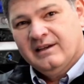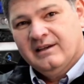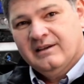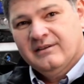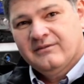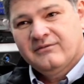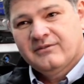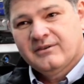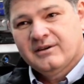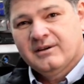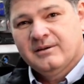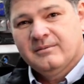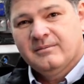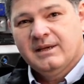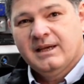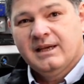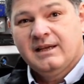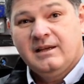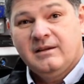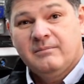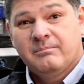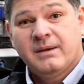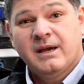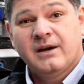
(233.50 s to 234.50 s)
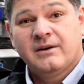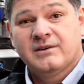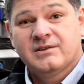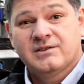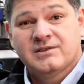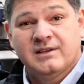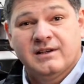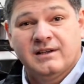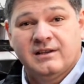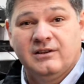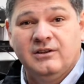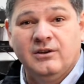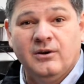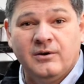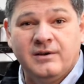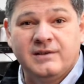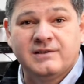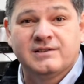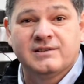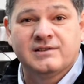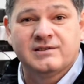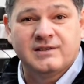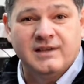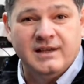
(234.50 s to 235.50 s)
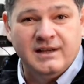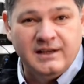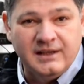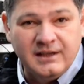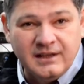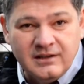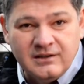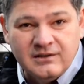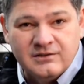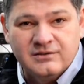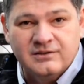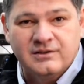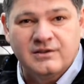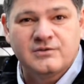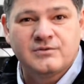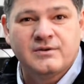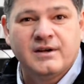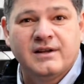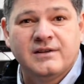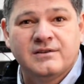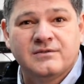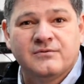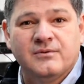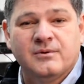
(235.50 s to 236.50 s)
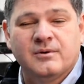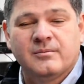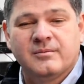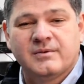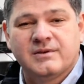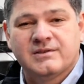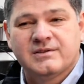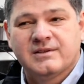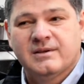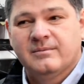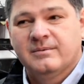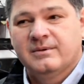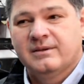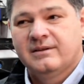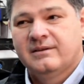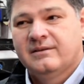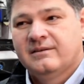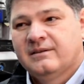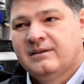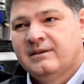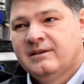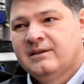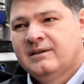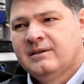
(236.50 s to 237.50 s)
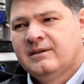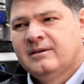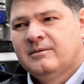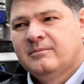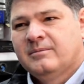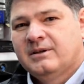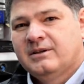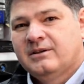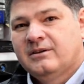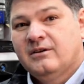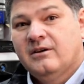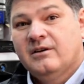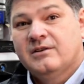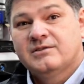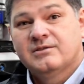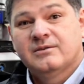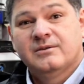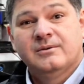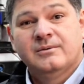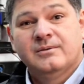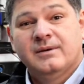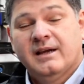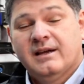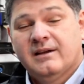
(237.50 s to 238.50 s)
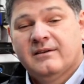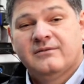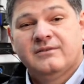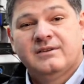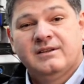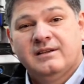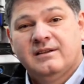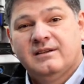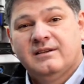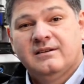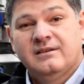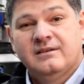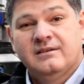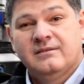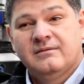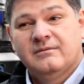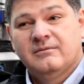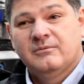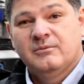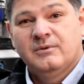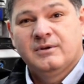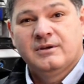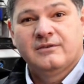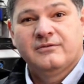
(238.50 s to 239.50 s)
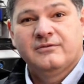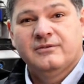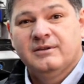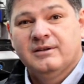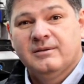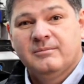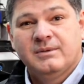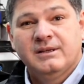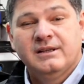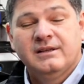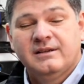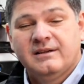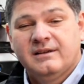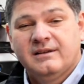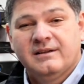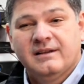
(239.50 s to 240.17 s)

from any parasitic noises getting into the transformer assembly. But you also have the wonderful ability